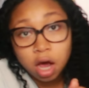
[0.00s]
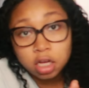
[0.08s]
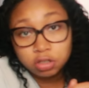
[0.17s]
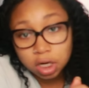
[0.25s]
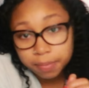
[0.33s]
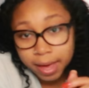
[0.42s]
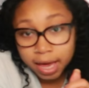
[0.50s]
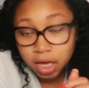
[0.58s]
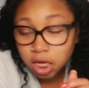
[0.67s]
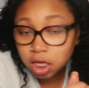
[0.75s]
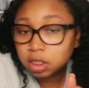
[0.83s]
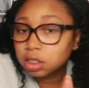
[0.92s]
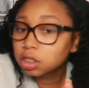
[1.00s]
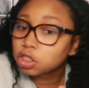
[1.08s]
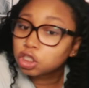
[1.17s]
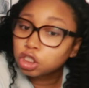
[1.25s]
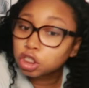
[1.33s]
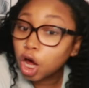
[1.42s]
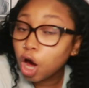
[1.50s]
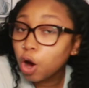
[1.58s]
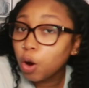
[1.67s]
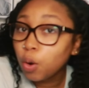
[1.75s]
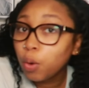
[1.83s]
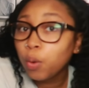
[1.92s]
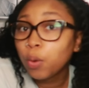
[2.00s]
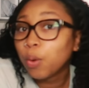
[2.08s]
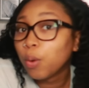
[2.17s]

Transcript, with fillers: a drink package. So